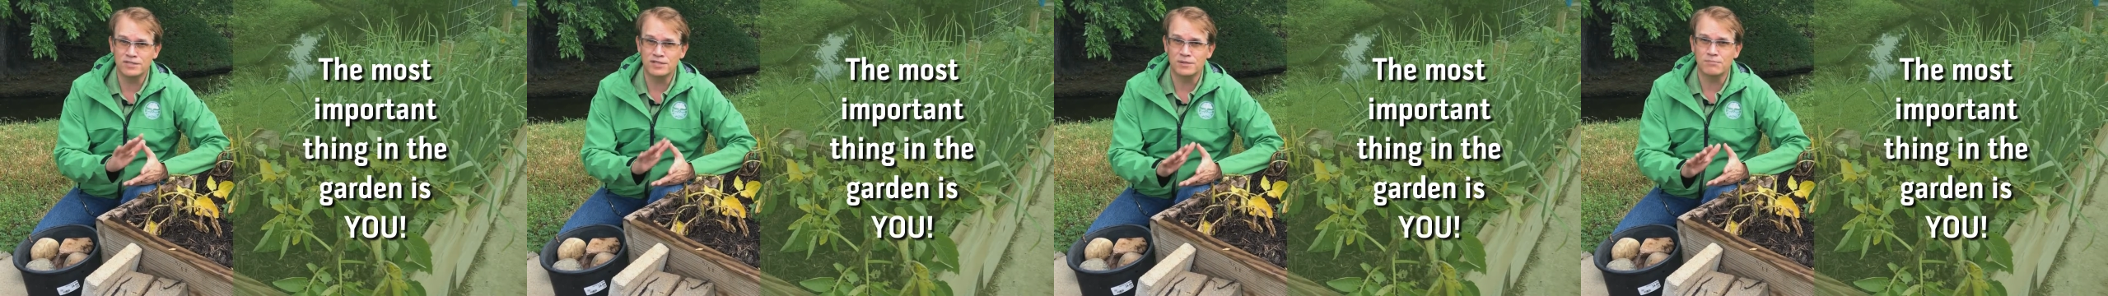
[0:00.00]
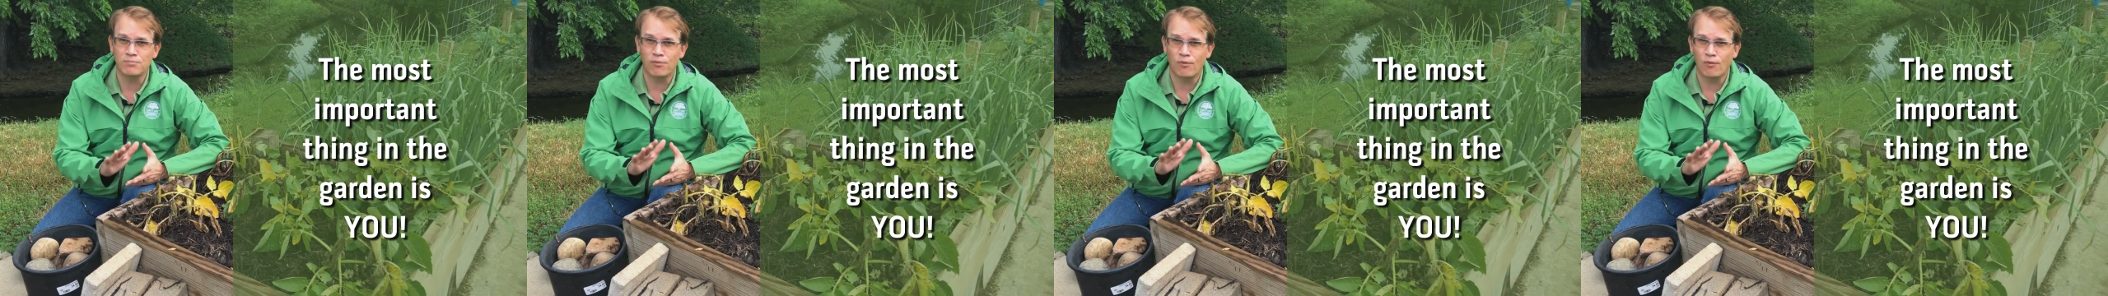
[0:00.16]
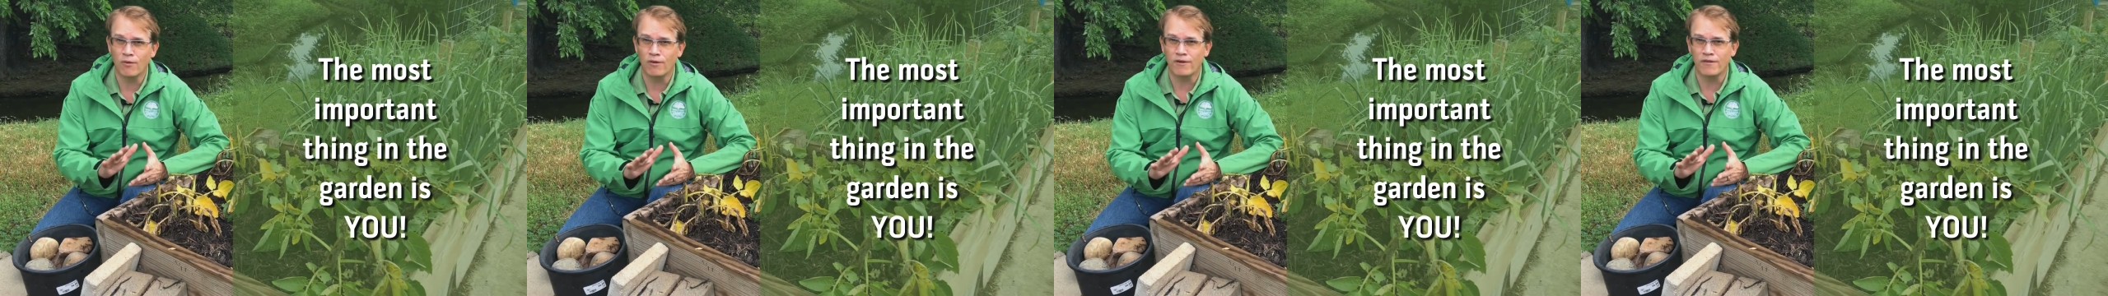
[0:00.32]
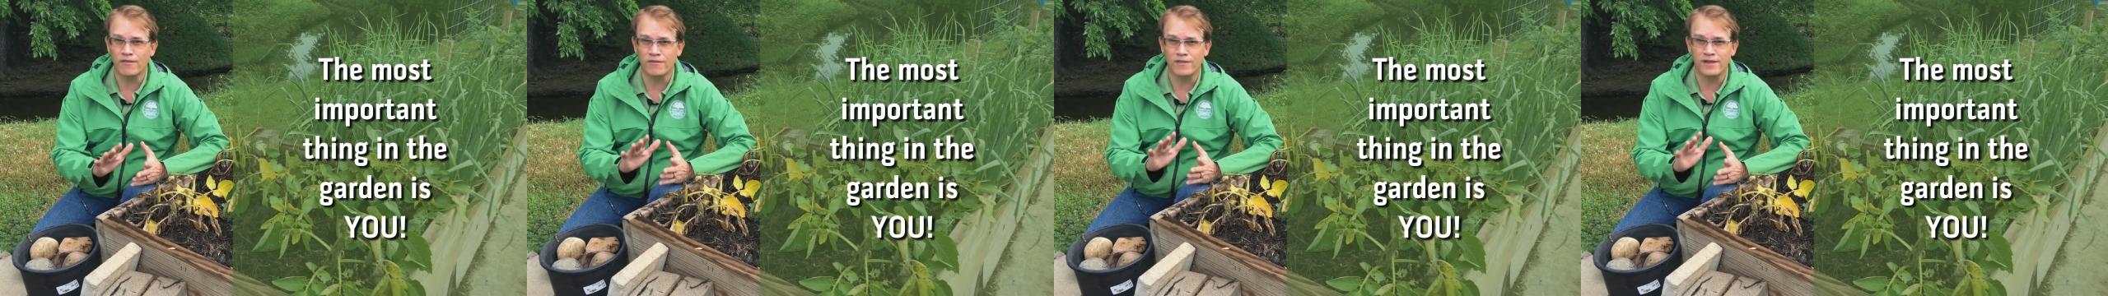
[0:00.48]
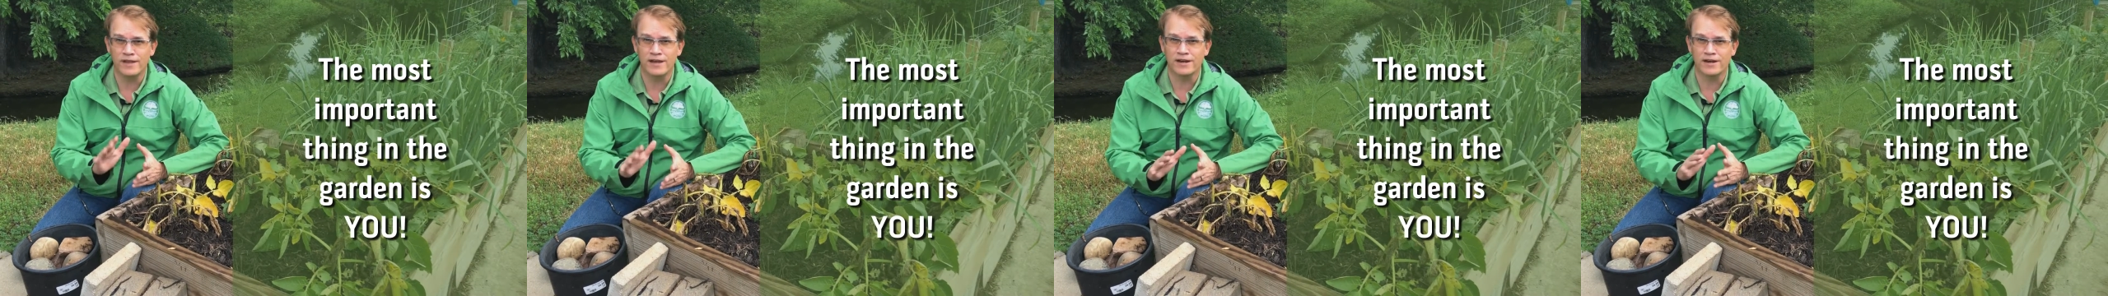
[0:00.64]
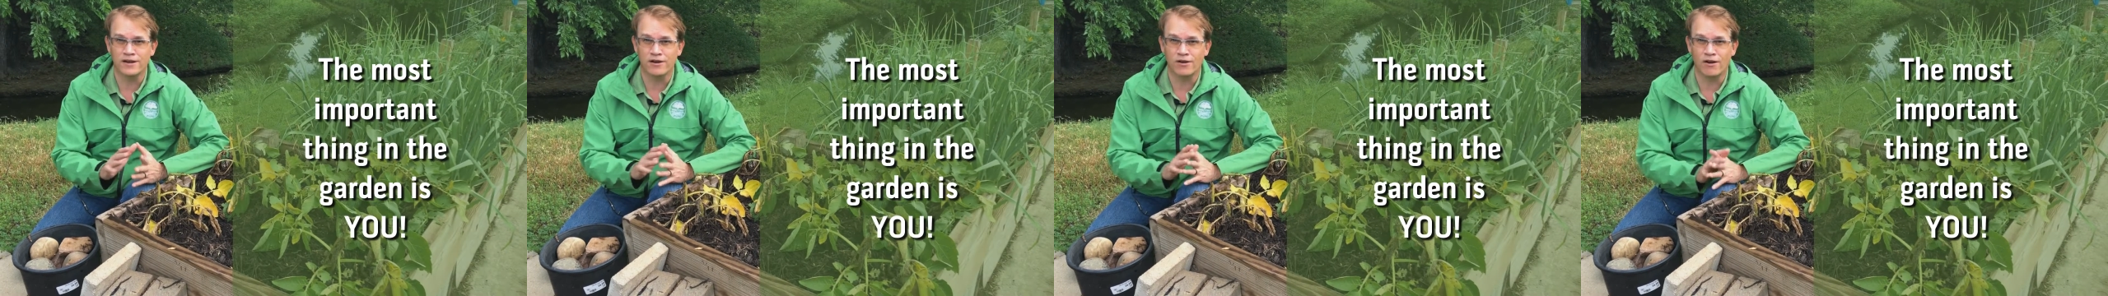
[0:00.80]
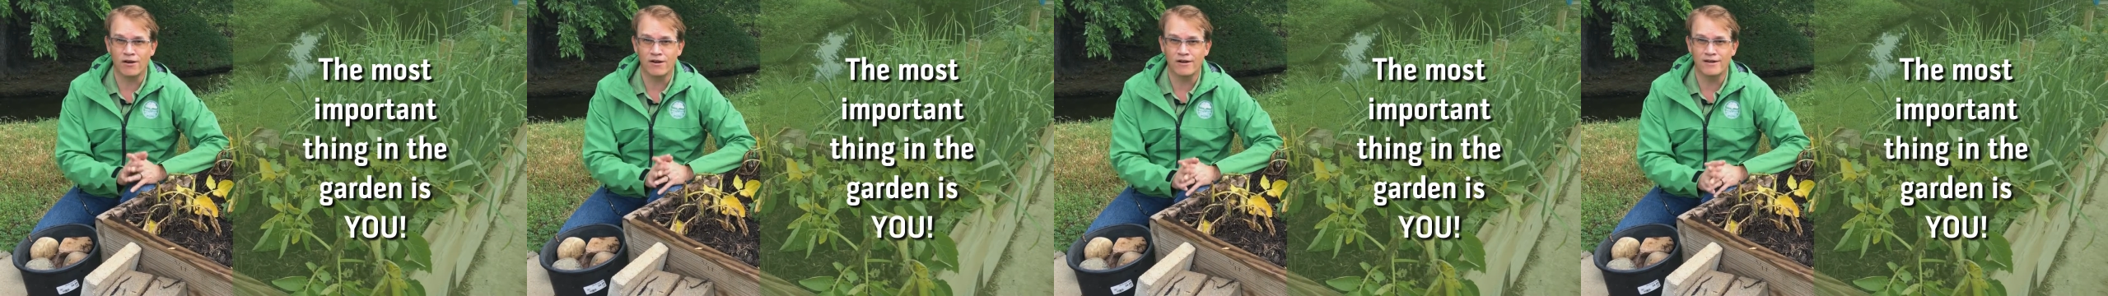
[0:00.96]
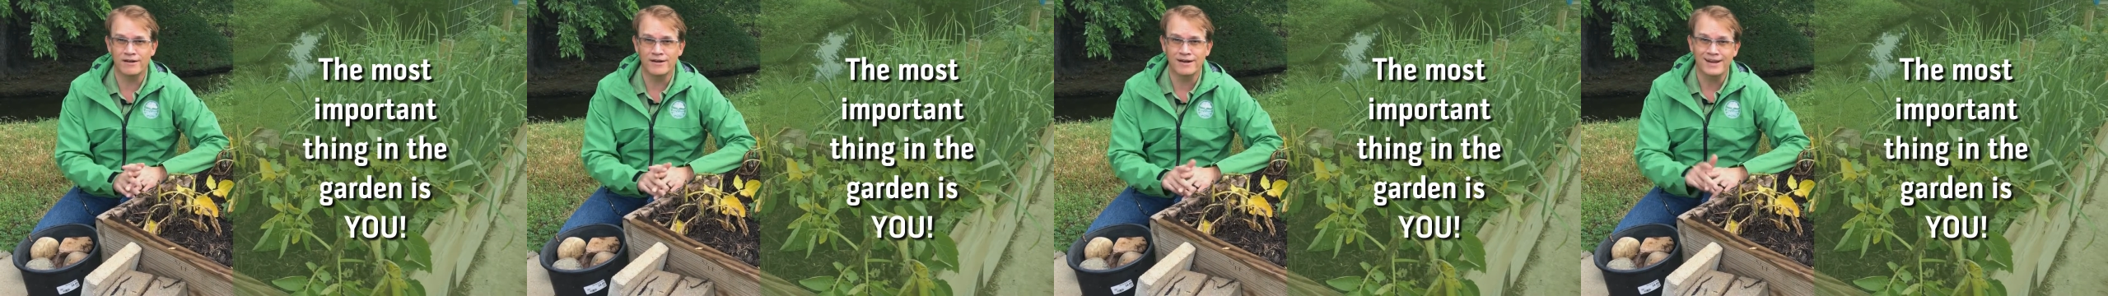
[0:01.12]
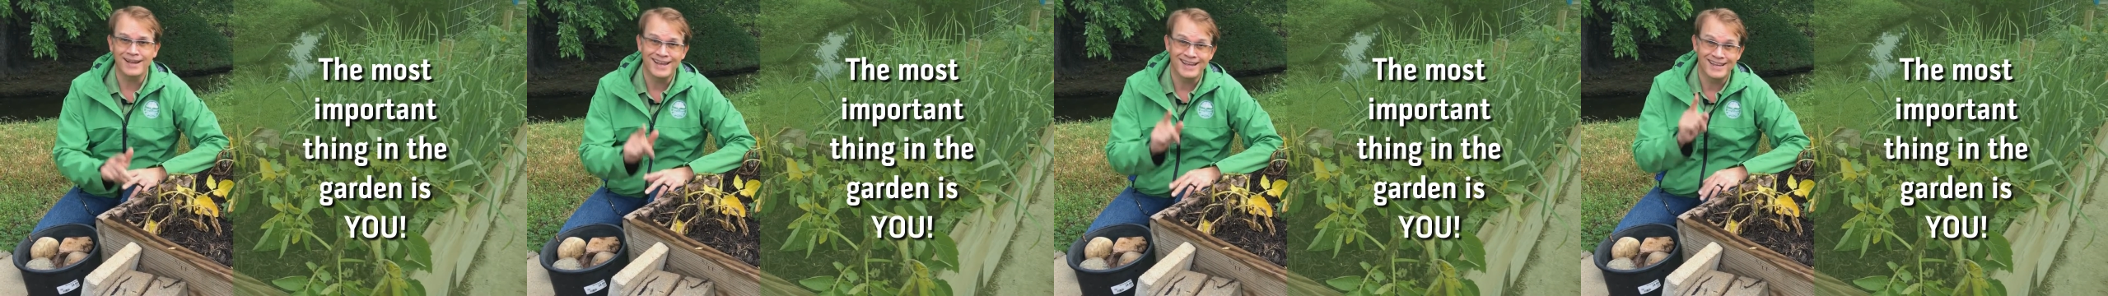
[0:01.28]
important thing in a
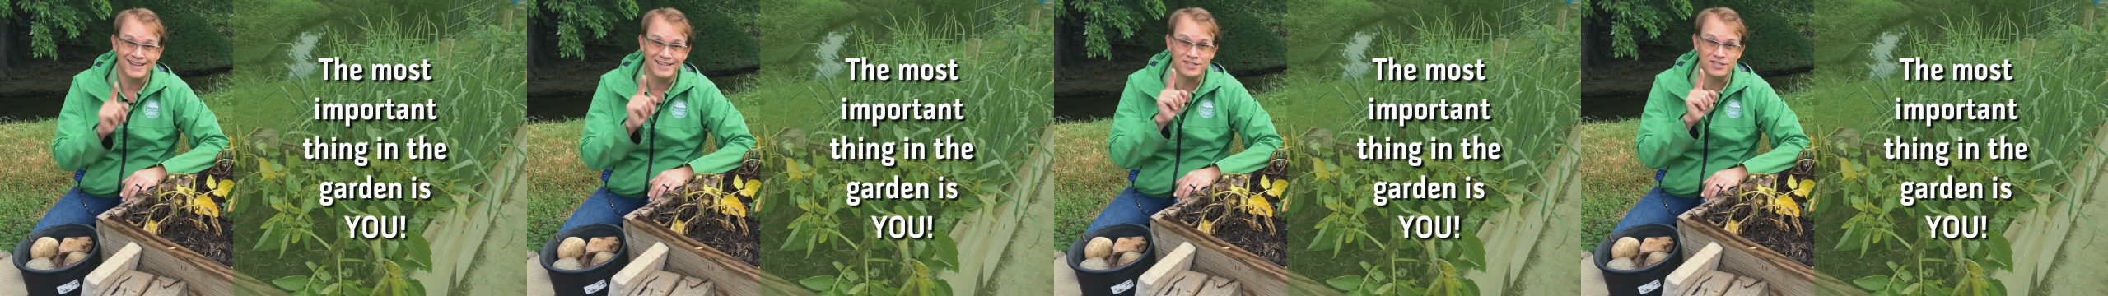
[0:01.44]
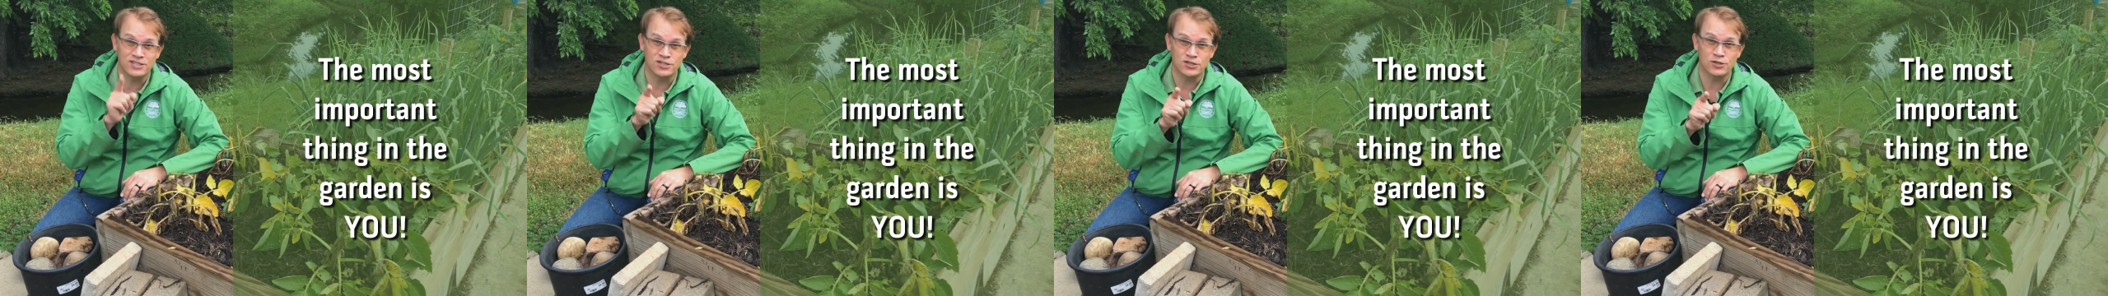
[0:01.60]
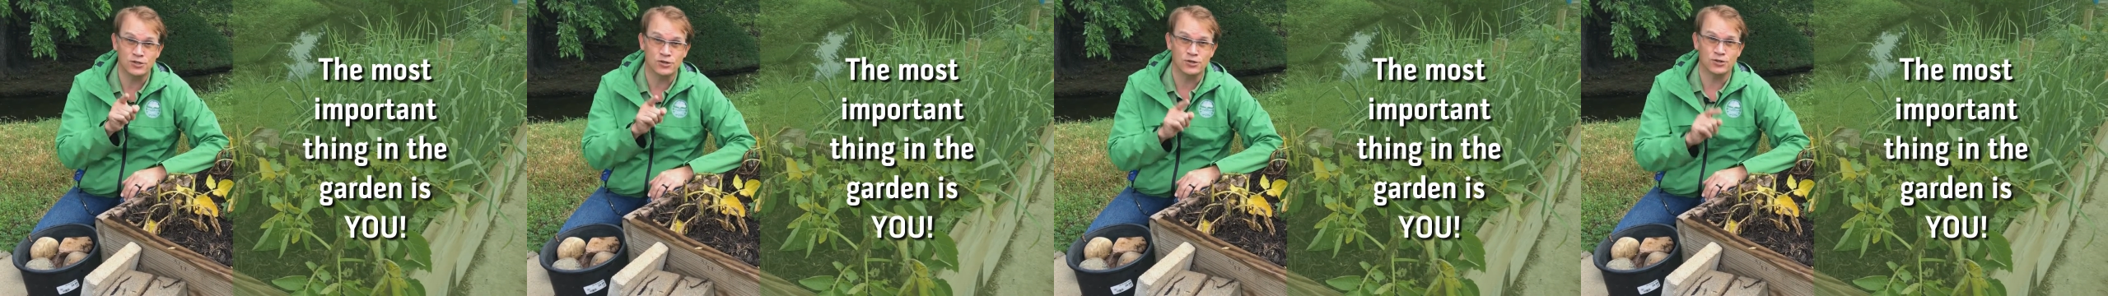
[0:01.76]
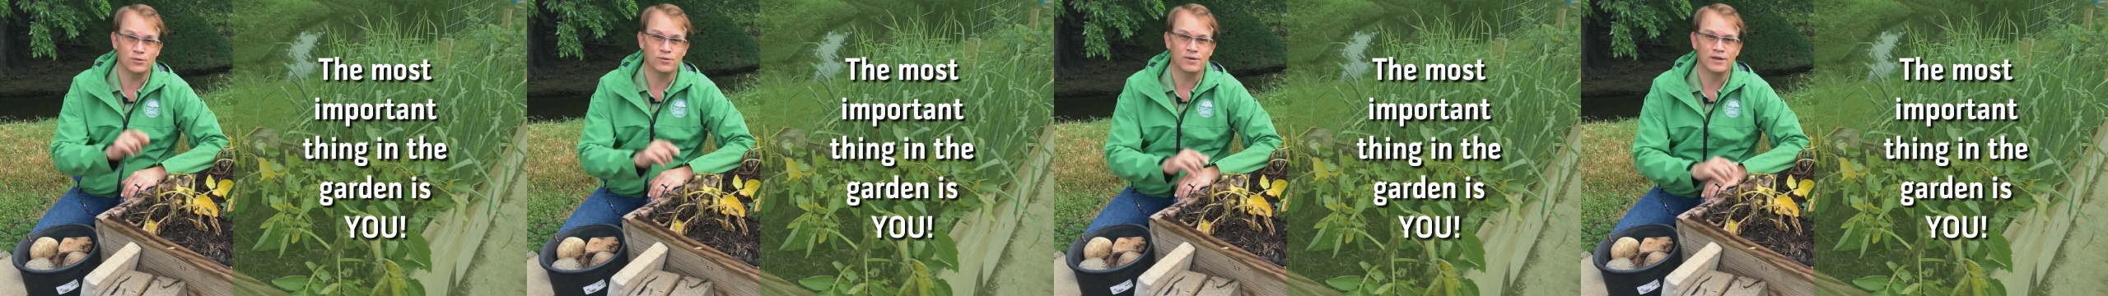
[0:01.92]
garden is you.